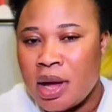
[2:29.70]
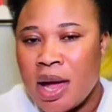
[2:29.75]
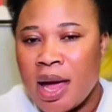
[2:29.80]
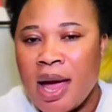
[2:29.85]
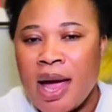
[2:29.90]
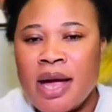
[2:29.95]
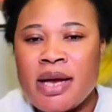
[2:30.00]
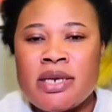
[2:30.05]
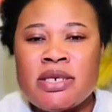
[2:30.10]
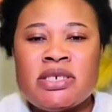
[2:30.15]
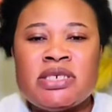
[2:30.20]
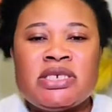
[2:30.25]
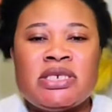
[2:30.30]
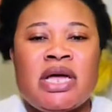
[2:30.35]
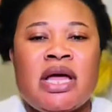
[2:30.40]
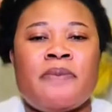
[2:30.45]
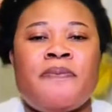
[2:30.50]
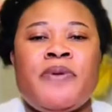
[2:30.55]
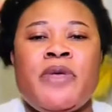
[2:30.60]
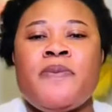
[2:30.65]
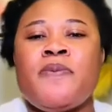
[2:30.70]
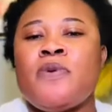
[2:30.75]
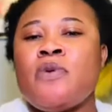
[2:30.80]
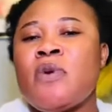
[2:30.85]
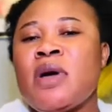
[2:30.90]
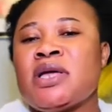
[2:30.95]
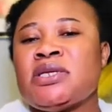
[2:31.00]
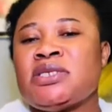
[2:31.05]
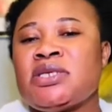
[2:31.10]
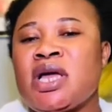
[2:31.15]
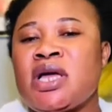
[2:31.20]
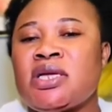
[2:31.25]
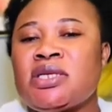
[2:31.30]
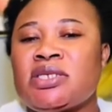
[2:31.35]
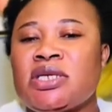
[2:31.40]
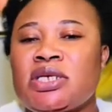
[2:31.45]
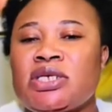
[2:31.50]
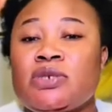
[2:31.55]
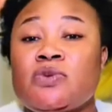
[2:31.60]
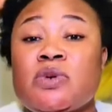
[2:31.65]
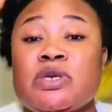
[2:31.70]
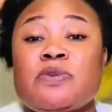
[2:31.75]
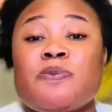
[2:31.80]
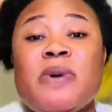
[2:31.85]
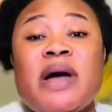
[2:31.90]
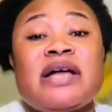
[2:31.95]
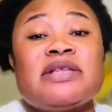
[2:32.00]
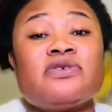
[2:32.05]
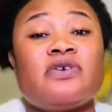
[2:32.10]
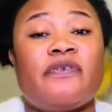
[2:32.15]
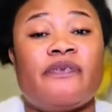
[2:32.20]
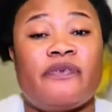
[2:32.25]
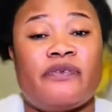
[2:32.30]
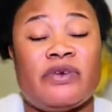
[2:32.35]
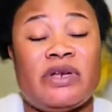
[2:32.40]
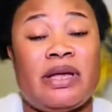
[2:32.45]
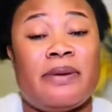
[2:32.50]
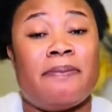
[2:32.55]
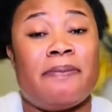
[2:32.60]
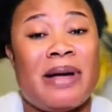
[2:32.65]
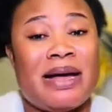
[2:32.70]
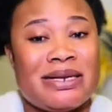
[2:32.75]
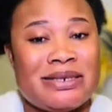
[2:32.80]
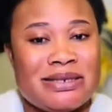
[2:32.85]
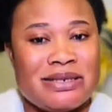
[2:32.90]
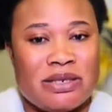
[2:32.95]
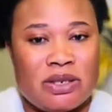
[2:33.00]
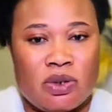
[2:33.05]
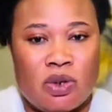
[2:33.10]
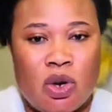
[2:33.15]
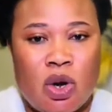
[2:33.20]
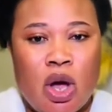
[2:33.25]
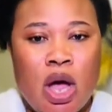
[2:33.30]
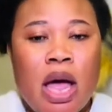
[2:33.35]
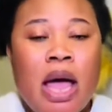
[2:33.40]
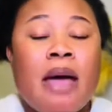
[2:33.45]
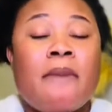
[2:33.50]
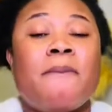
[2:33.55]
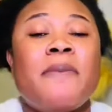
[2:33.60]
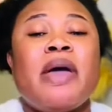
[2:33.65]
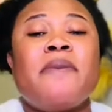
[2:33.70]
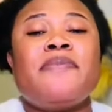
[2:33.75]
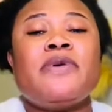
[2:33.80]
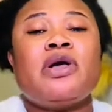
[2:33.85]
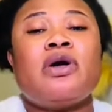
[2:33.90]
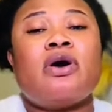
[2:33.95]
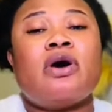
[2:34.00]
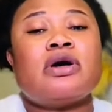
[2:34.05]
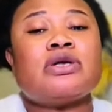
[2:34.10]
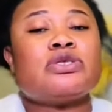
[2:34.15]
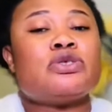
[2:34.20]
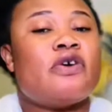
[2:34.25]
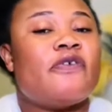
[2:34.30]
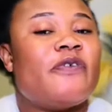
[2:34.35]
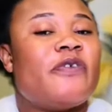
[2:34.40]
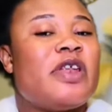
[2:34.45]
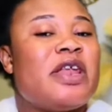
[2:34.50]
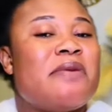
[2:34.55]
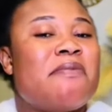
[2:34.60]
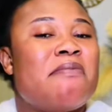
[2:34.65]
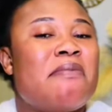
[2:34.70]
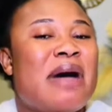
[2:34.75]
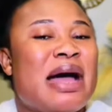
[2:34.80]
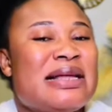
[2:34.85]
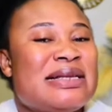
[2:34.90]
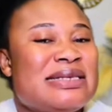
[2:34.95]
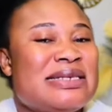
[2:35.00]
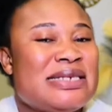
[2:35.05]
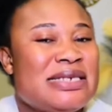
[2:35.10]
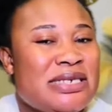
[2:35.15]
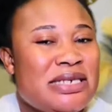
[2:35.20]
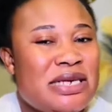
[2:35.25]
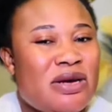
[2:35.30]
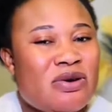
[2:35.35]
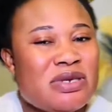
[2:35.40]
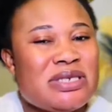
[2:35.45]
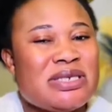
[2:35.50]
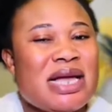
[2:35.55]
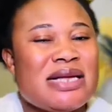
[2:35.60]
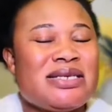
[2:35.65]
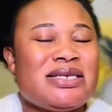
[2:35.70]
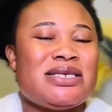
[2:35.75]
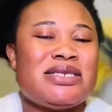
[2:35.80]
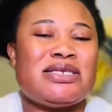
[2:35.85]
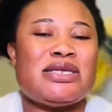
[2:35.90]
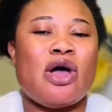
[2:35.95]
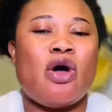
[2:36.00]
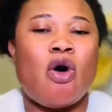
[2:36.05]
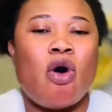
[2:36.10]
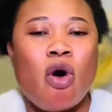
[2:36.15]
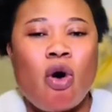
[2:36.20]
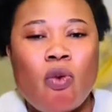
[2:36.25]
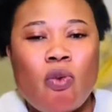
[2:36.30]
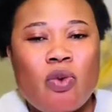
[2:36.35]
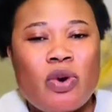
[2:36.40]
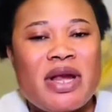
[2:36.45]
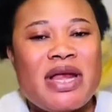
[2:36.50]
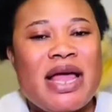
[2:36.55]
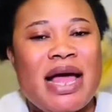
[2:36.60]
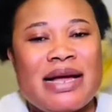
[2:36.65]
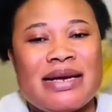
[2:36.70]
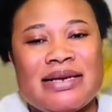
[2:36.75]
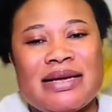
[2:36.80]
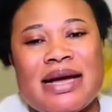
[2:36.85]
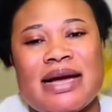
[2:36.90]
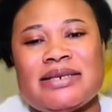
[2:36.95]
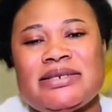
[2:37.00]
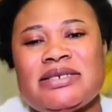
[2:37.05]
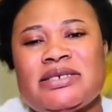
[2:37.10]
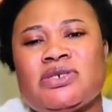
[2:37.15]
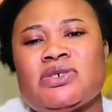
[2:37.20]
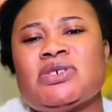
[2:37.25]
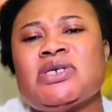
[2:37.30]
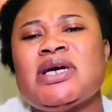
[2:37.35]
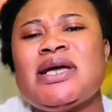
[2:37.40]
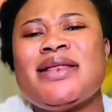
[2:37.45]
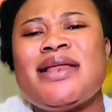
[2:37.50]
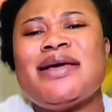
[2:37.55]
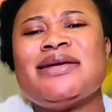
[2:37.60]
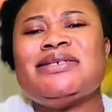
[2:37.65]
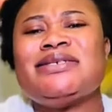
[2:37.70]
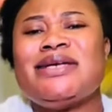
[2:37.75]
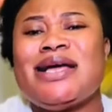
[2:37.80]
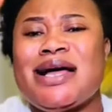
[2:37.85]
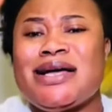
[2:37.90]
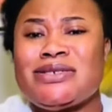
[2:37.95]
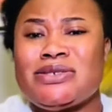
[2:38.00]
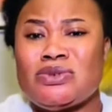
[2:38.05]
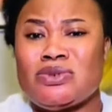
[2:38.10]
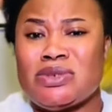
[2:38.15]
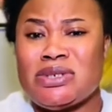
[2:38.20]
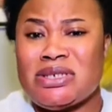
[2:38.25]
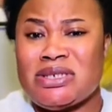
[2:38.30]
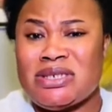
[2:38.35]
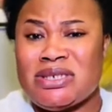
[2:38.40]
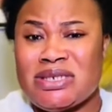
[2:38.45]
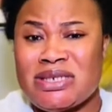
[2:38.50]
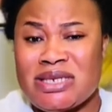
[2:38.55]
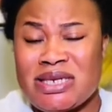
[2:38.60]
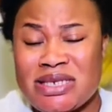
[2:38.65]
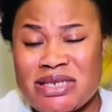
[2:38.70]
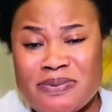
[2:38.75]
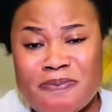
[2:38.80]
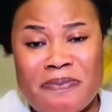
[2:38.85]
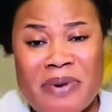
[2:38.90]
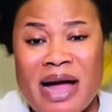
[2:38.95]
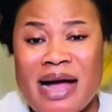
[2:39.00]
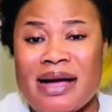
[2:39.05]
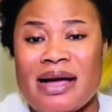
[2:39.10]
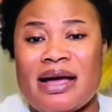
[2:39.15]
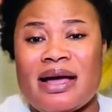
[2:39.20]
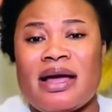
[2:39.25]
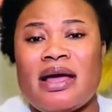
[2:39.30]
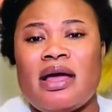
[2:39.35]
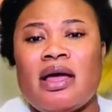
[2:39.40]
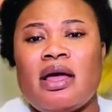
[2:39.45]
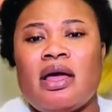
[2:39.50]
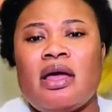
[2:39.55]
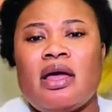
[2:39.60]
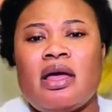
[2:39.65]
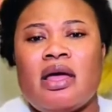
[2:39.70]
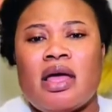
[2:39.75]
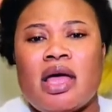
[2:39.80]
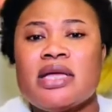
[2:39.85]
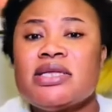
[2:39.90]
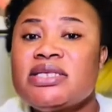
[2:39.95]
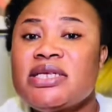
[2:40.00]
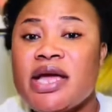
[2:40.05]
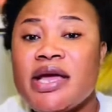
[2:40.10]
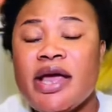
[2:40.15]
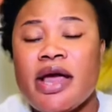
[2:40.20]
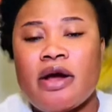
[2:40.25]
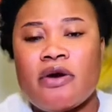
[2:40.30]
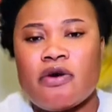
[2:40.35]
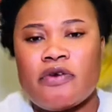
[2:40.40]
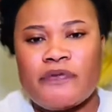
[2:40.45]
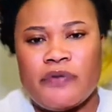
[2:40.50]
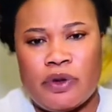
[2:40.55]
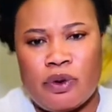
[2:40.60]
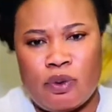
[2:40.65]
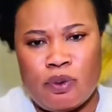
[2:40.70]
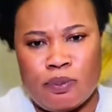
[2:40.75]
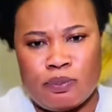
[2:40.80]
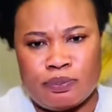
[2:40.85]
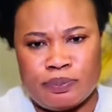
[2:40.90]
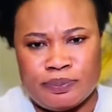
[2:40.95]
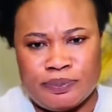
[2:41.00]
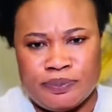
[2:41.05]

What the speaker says: And people were saying that she was part of the band, no? But because of the manti, or started say, oh, one year, dear, you know, then she has to sit back and take care of the home.